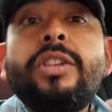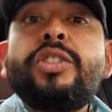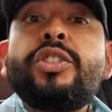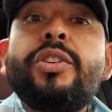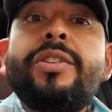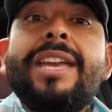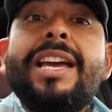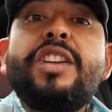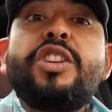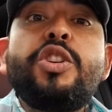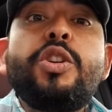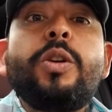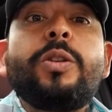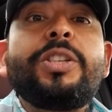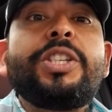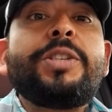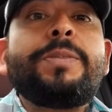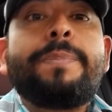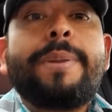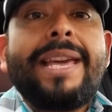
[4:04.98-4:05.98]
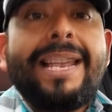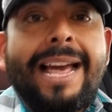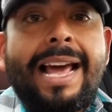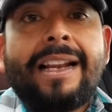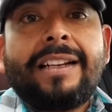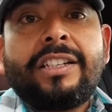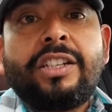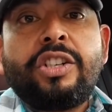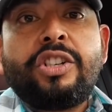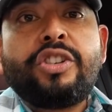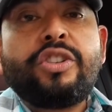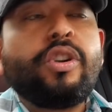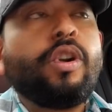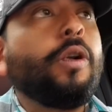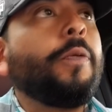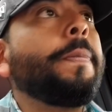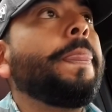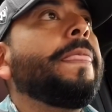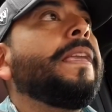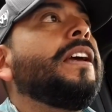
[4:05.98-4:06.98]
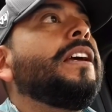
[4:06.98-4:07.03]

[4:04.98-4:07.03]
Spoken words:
so that you don't spin out of control.